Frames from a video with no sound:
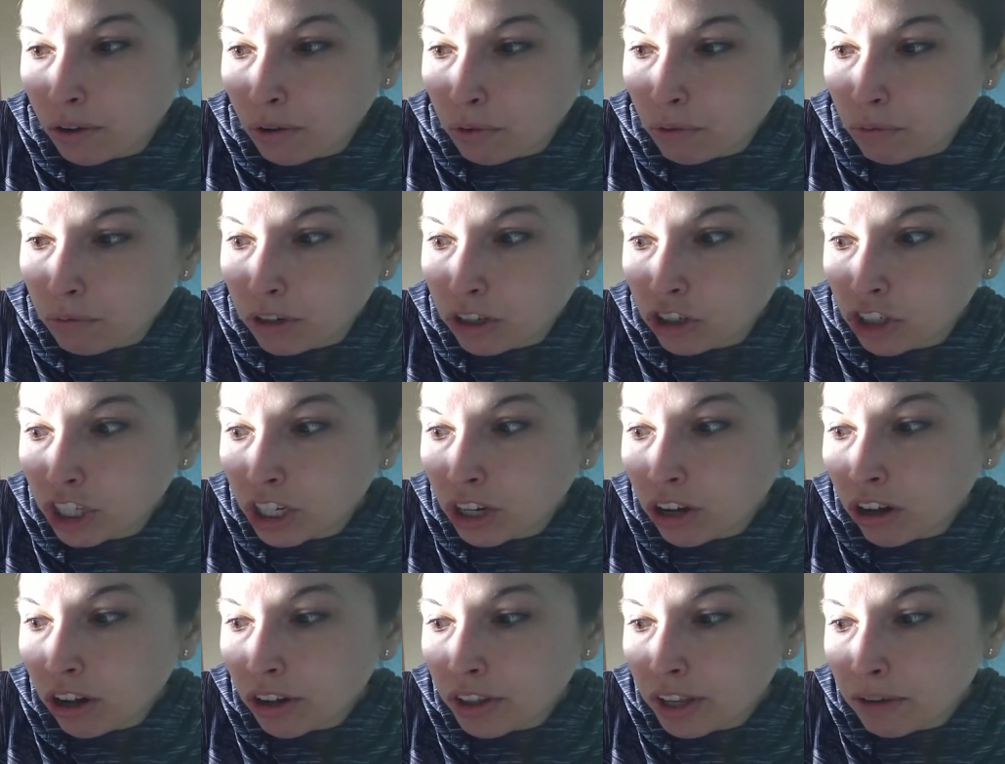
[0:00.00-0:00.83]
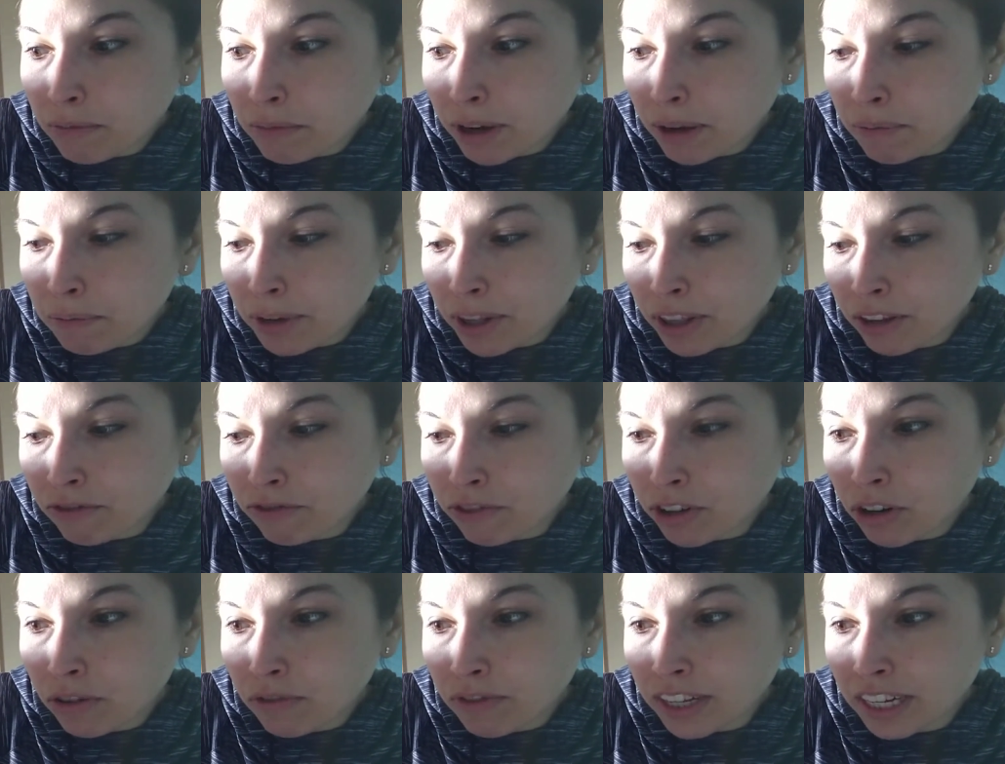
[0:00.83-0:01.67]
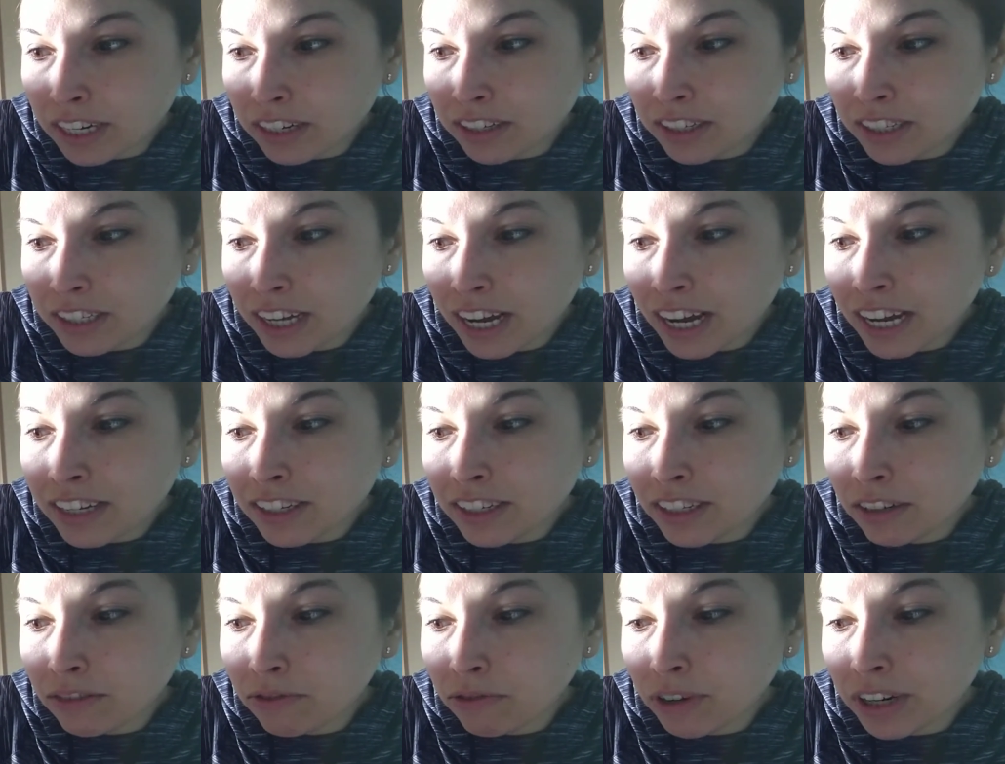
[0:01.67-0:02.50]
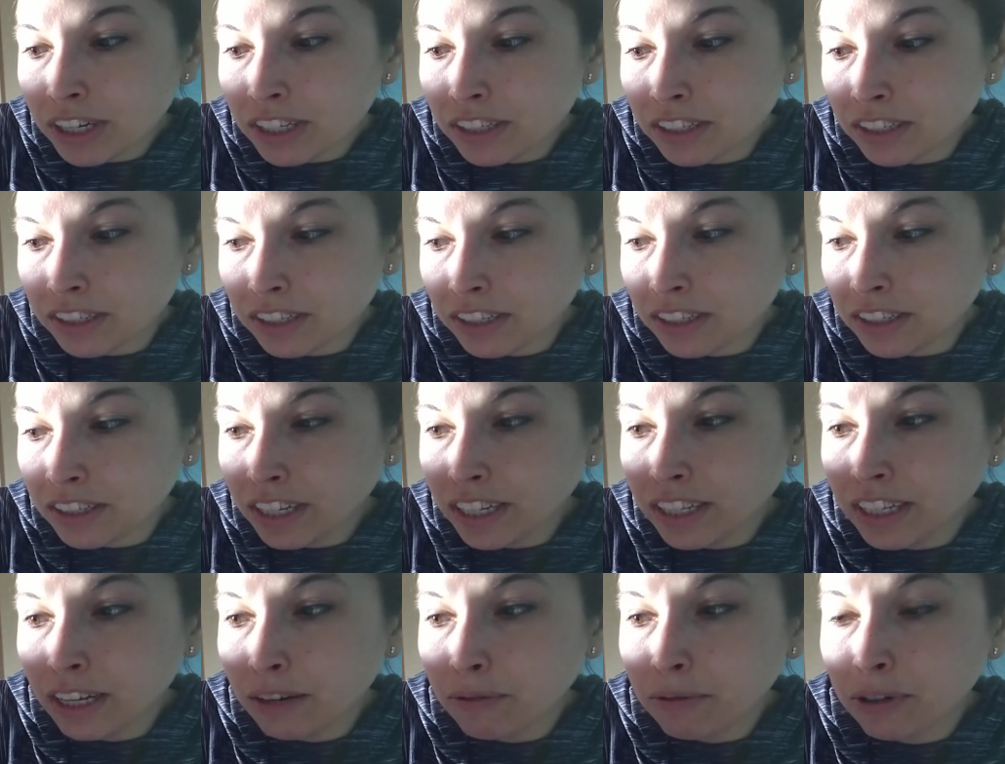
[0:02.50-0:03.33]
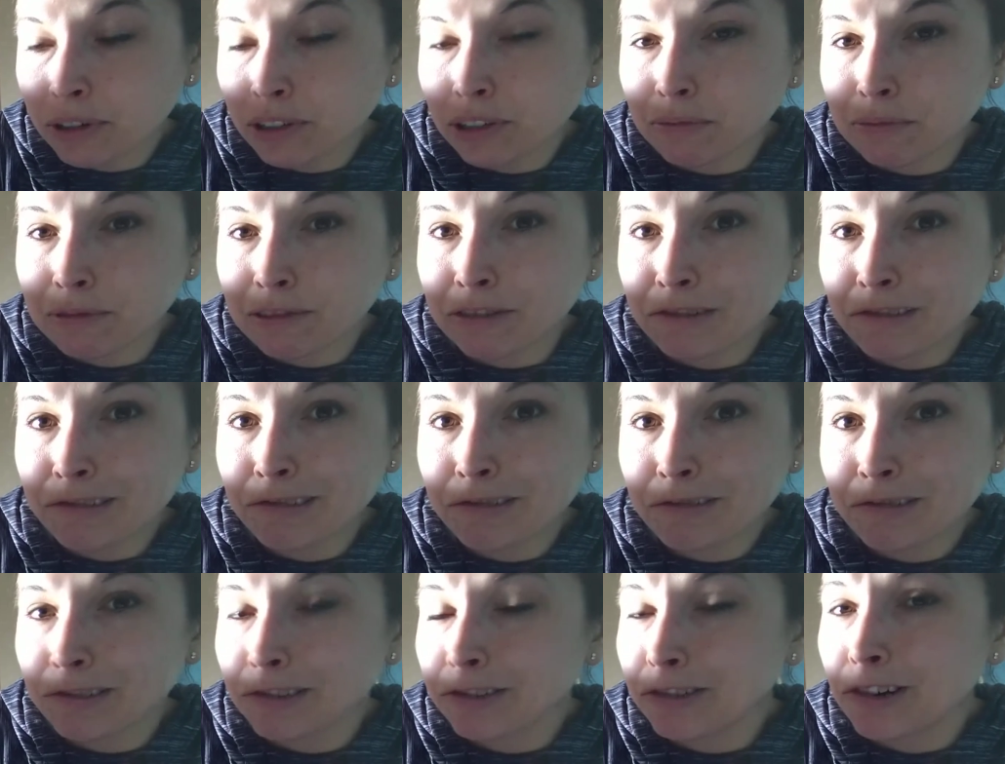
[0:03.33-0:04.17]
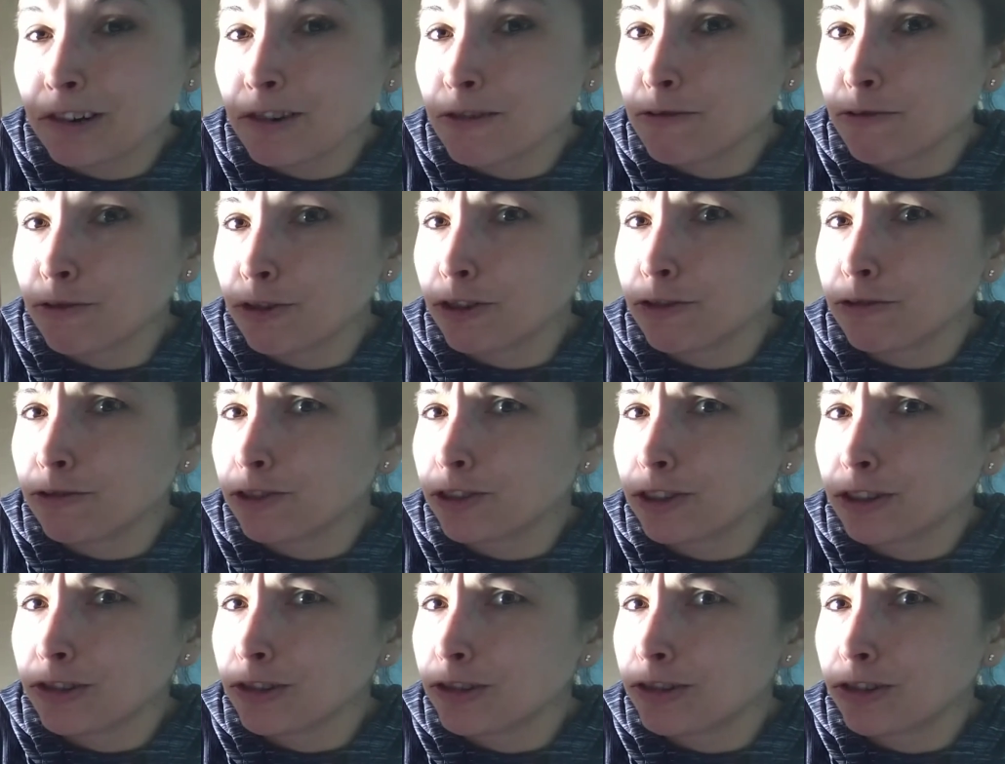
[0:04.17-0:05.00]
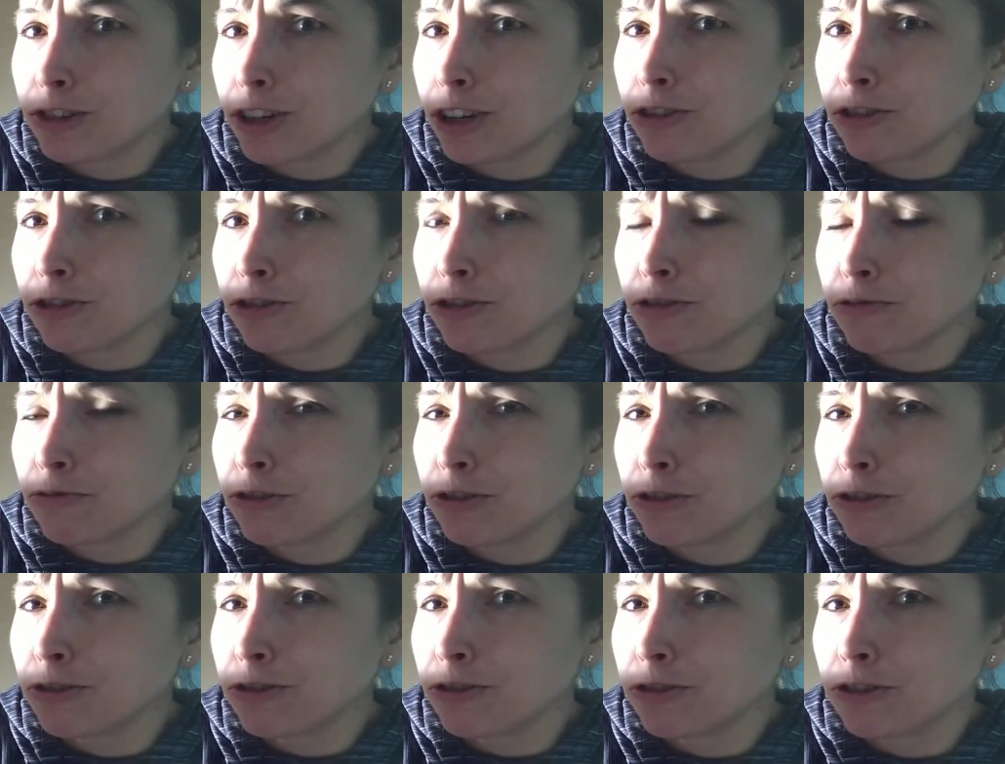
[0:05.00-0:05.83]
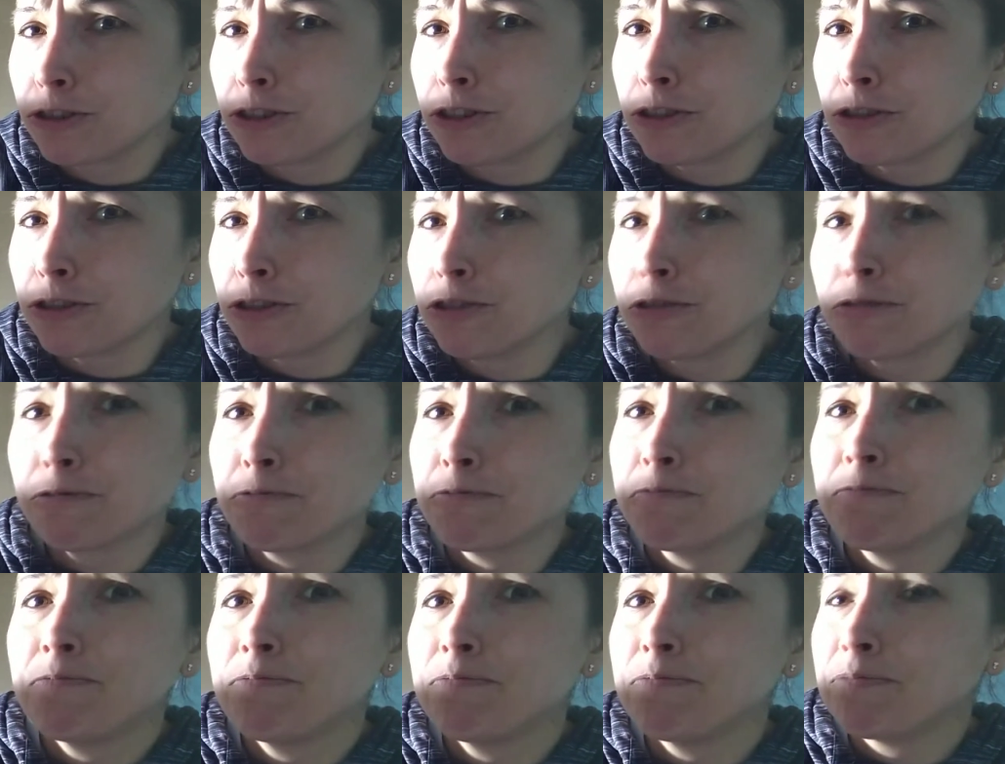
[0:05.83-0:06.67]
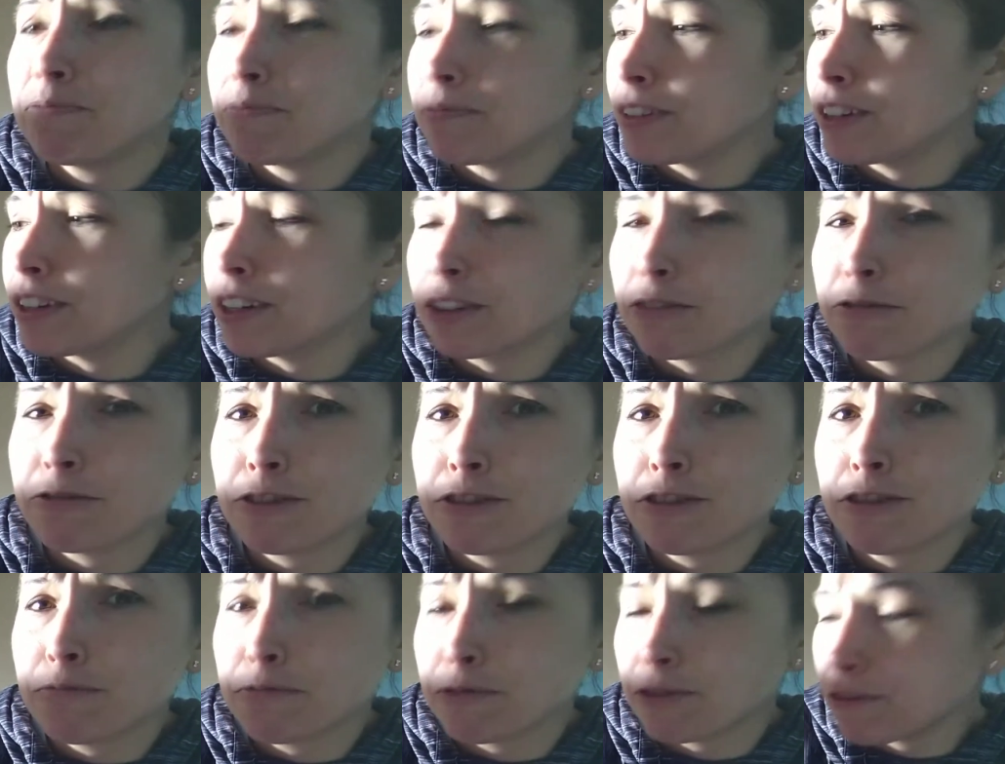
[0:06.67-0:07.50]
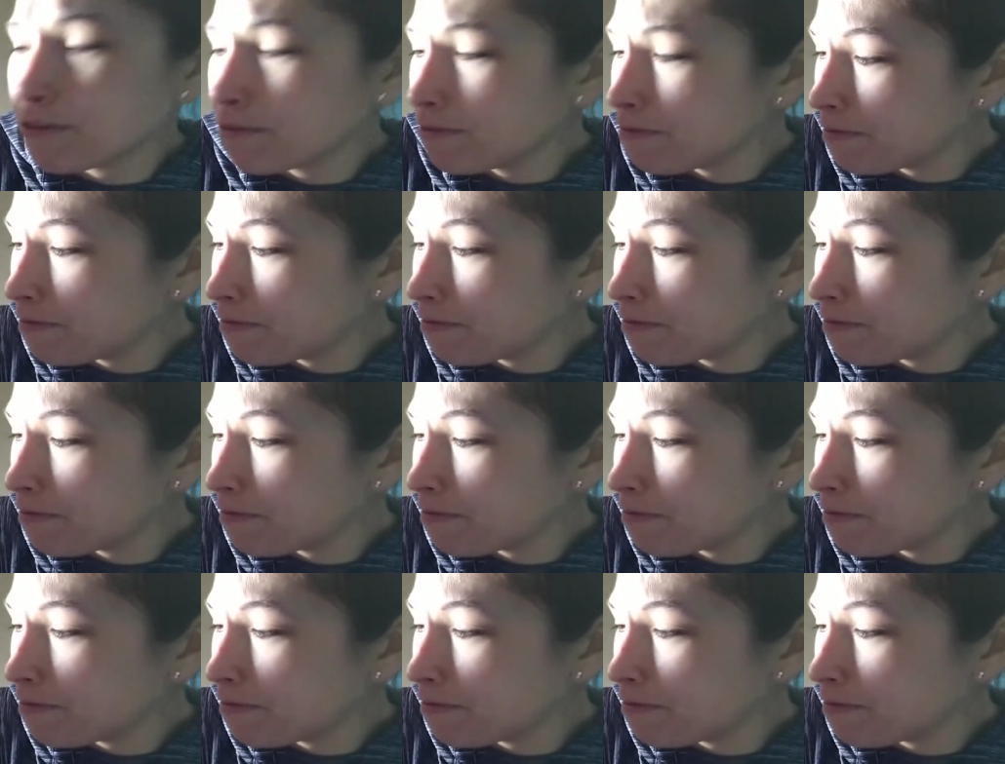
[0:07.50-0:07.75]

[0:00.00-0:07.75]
When she called them up on the phone, they disguised their voices and said they weren't home. Oh, no, the Chester and Wilson aren't here. No, you got the wrong number.